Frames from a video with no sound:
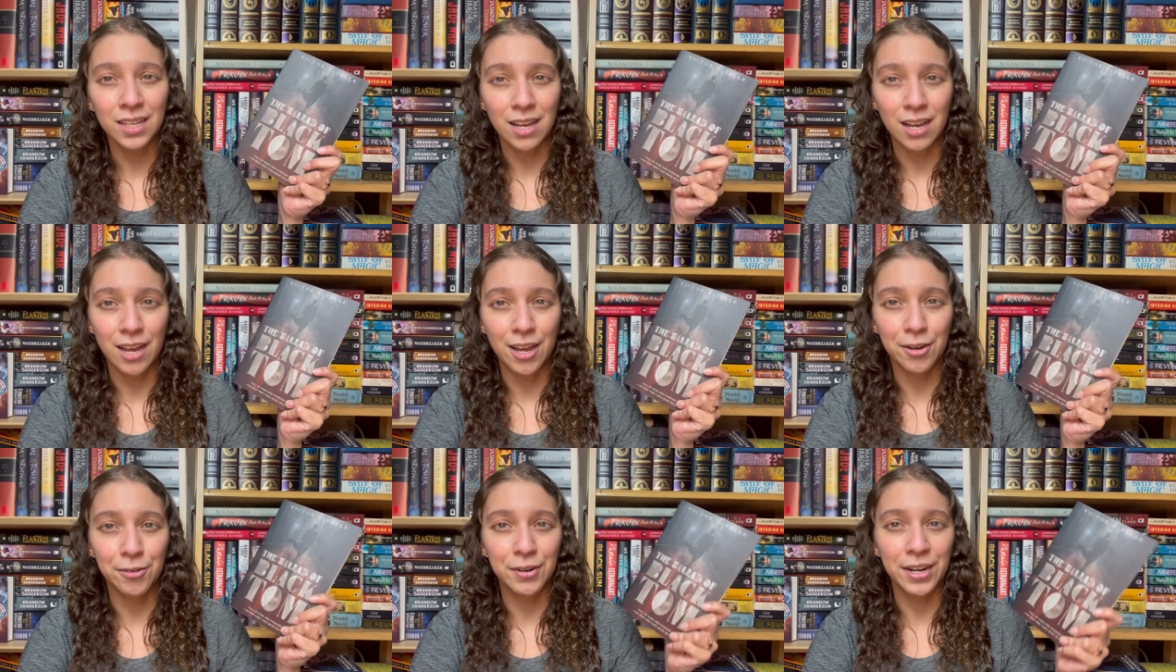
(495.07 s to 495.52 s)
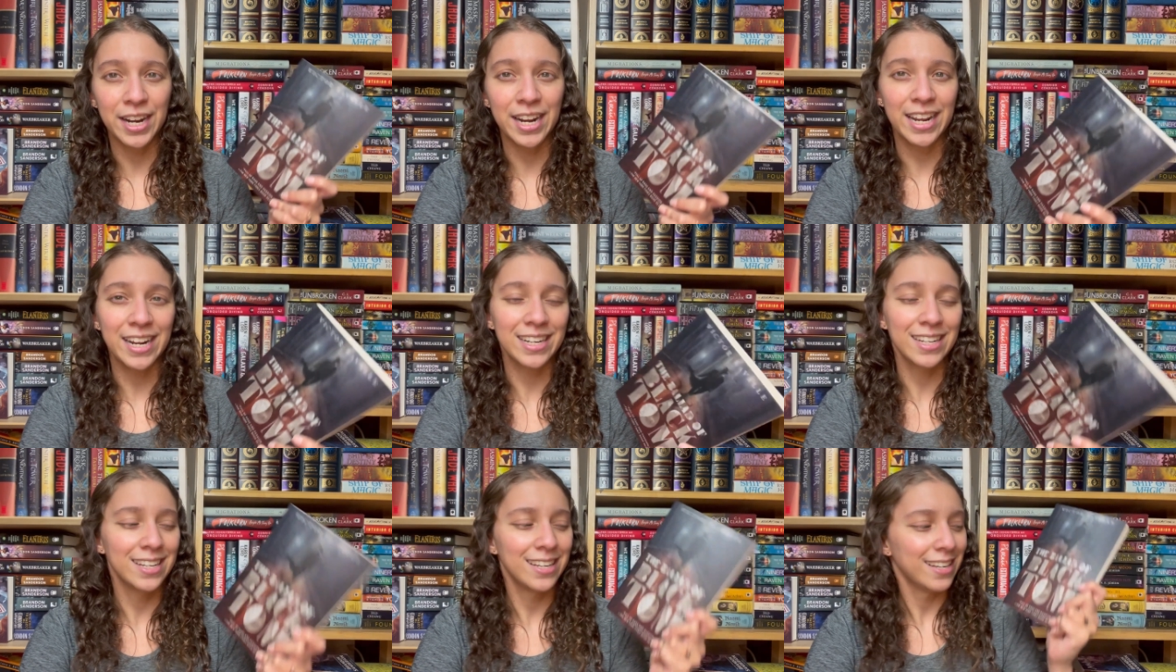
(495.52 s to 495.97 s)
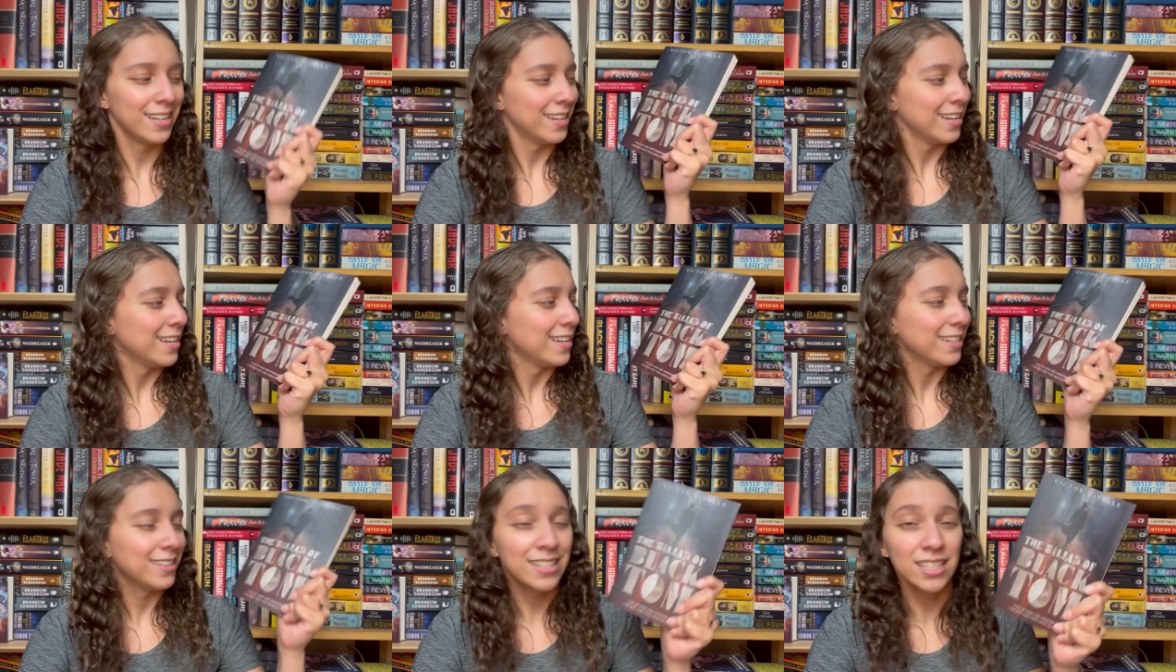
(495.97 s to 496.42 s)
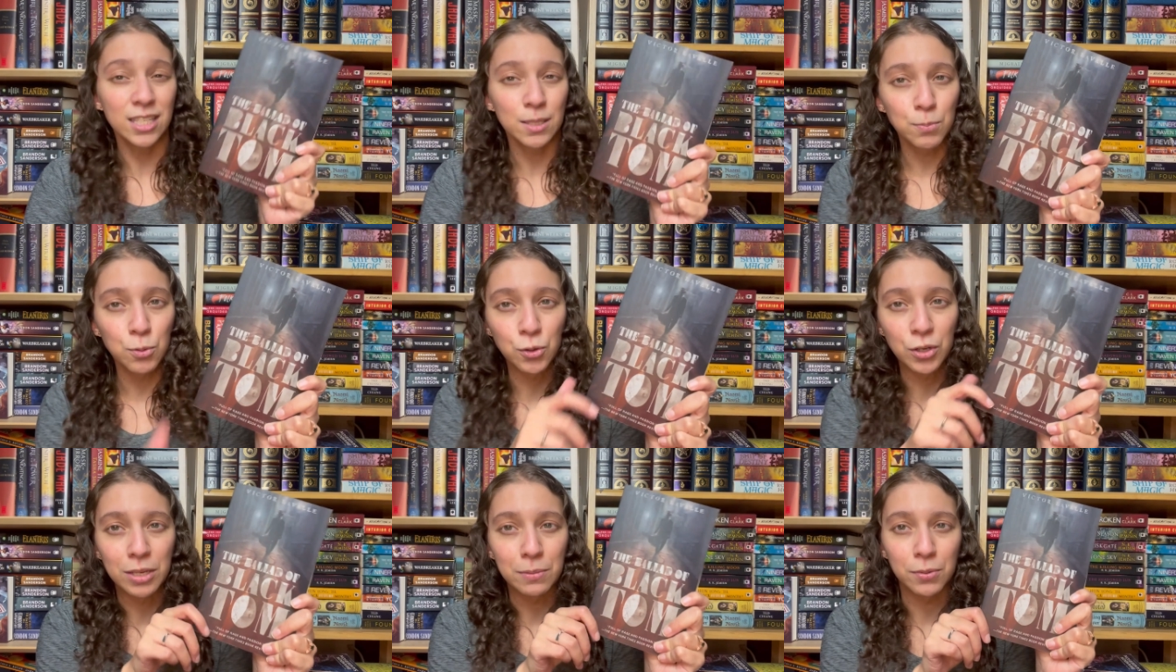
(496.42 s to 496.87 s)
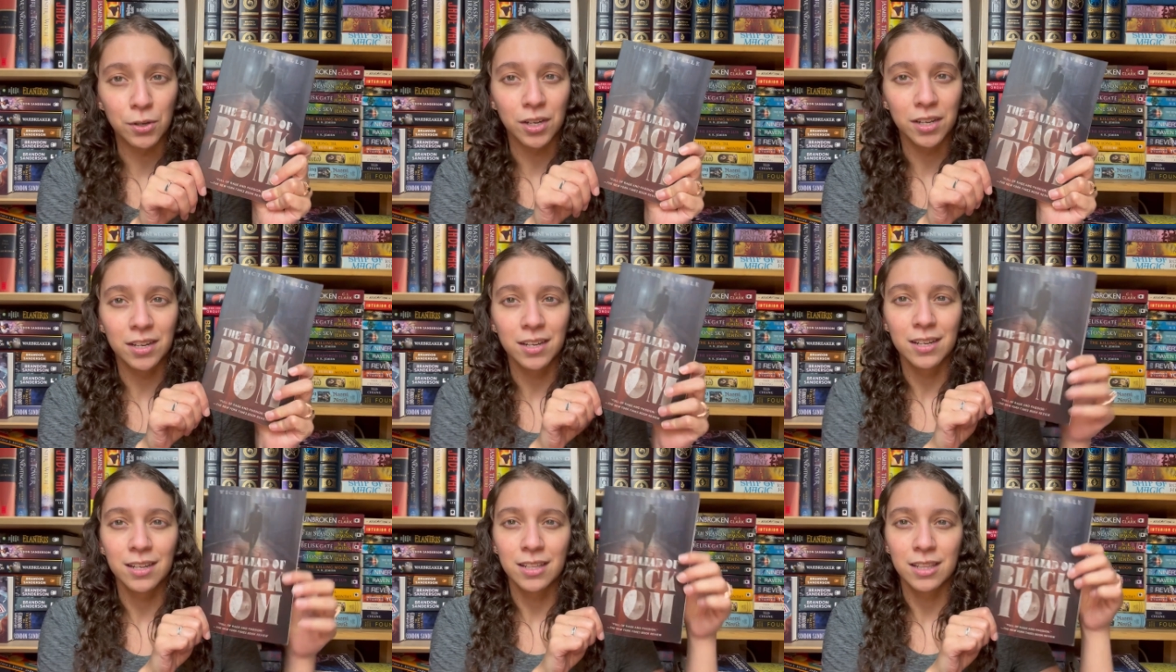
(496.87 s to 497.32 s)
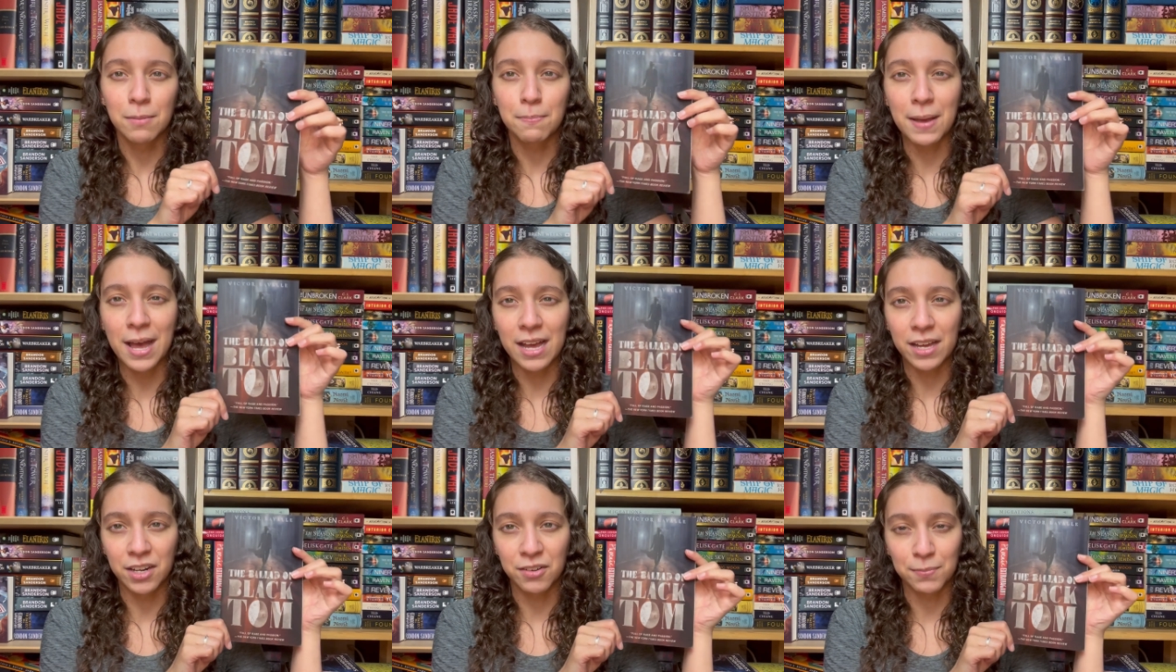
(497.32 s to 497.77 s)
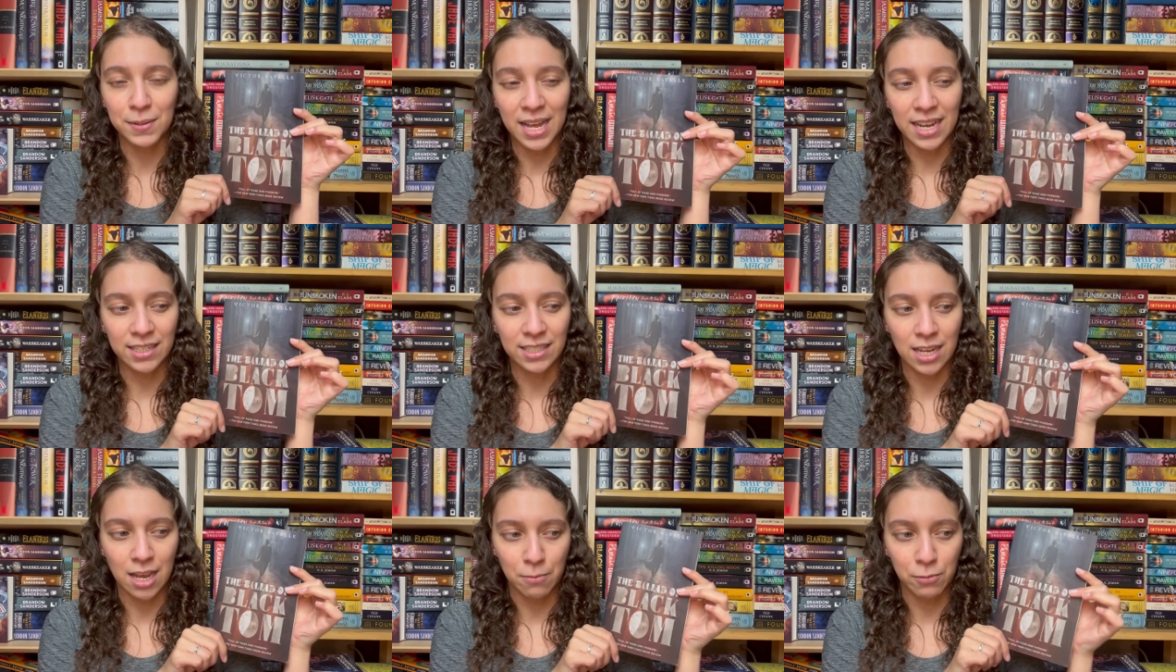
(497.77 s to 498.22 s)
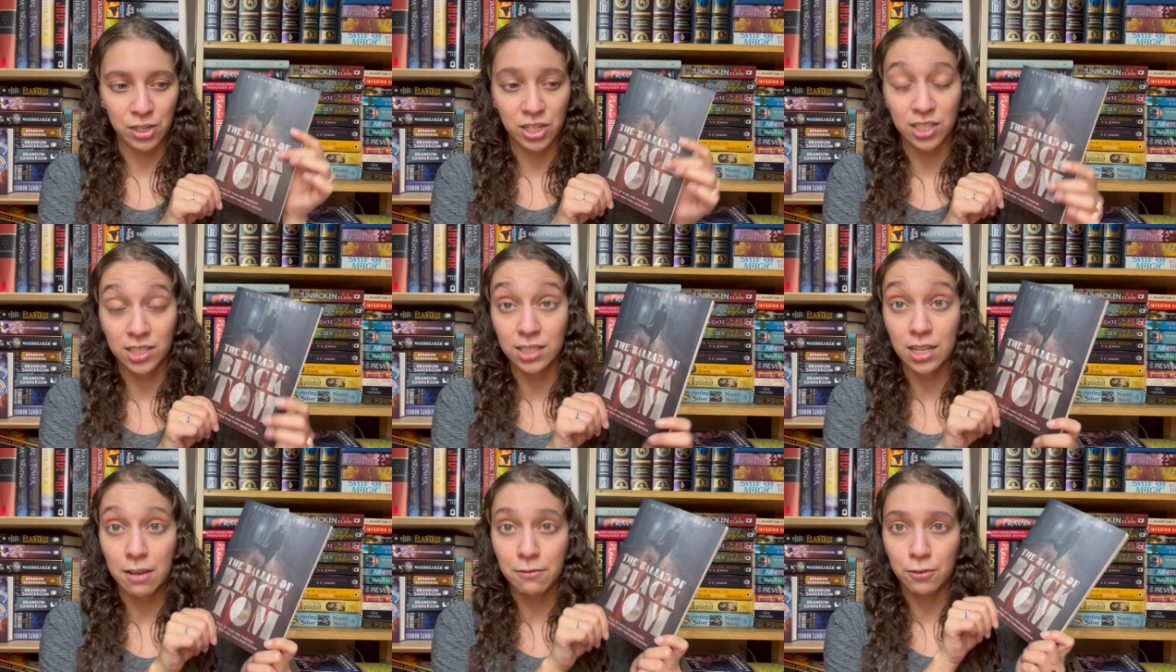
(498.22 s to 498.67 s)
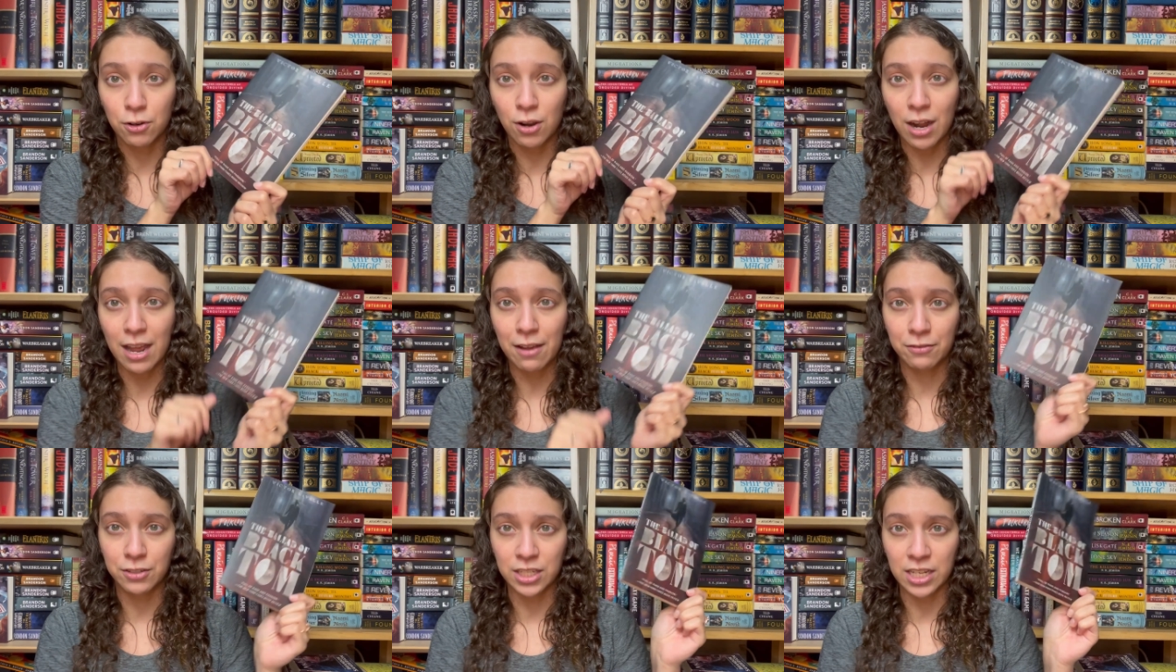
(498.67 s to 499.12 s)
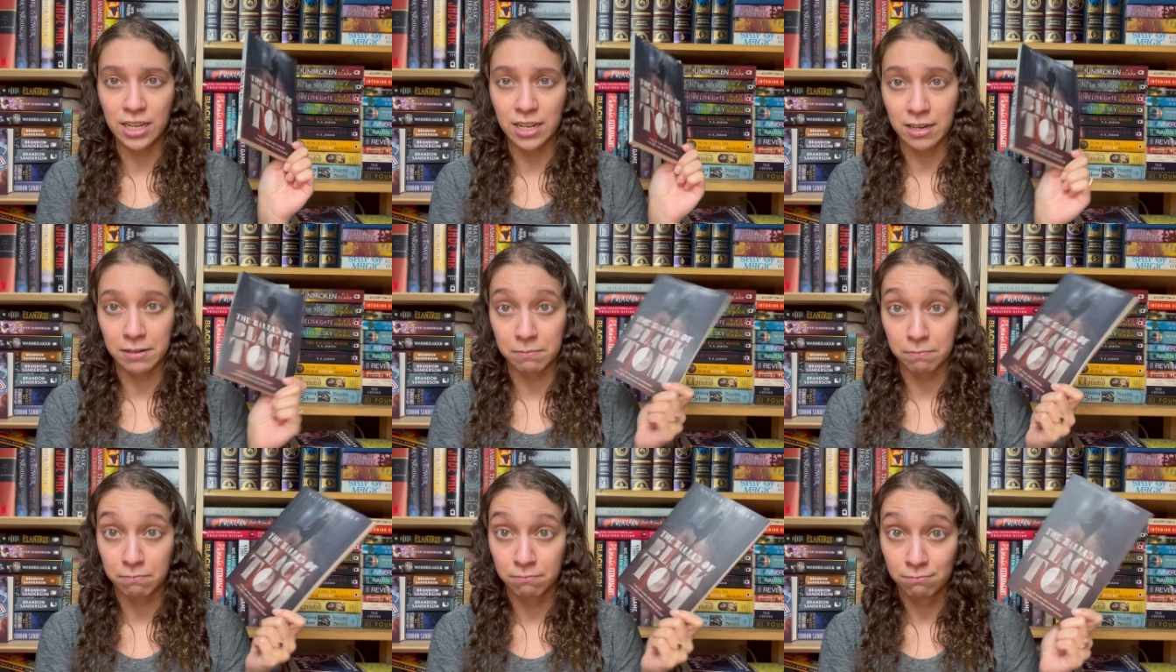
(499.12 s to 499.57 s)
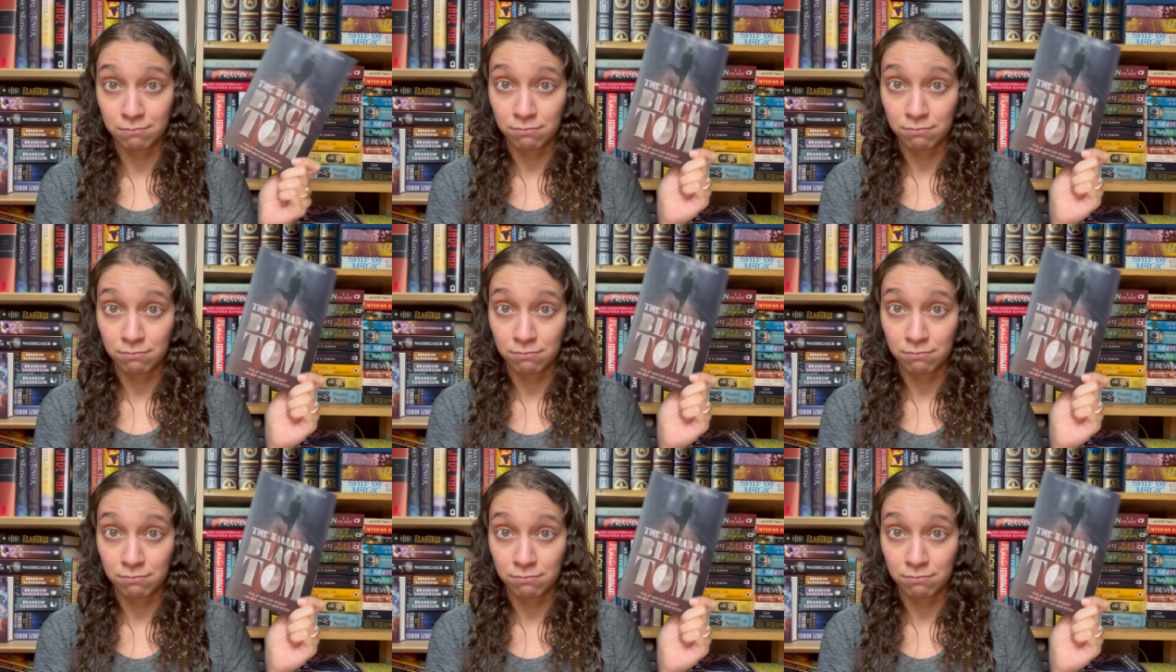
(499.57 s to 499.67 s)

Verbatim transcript: I'll read this spooky book, The Ballad of Black Tom, which is Lovecraftian